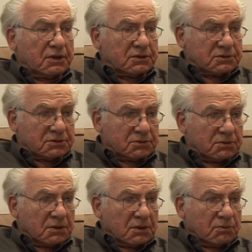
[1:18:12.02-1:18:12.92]
is
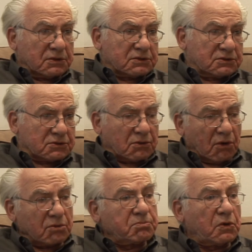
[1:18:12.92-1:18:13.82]
what's
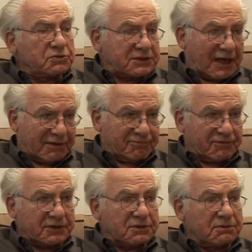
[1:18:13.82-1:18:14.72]
called
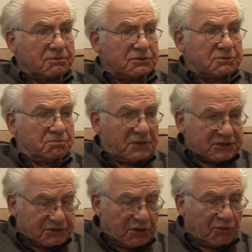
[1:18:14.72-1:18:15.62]
post-conflict, right.
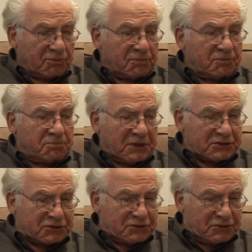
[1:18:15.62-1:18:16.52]
misno
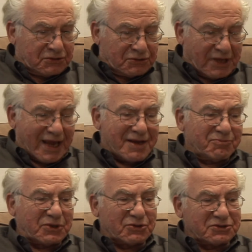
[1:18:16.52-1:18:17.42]

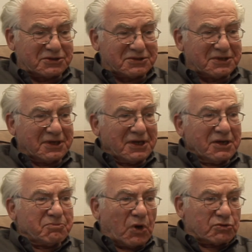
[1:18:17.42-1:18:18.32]
misnamed because it's
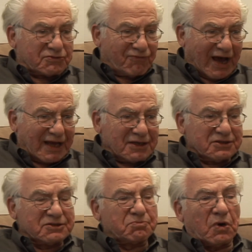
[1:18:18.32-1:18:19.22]
sure.
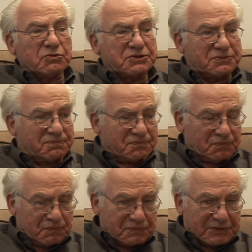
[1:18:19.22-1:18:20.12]
post-violence,
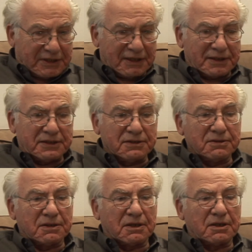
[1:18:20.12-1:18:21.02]

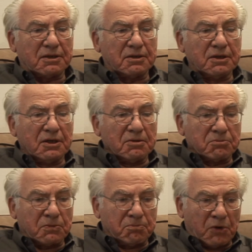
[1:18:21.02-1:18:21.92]
post-killing. Uh,
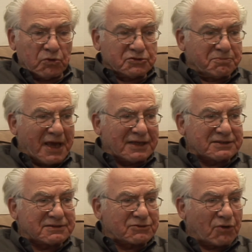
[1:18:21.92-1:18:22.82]
post
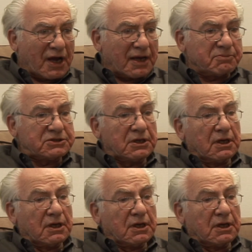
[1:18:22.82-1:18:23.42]
mass crimes,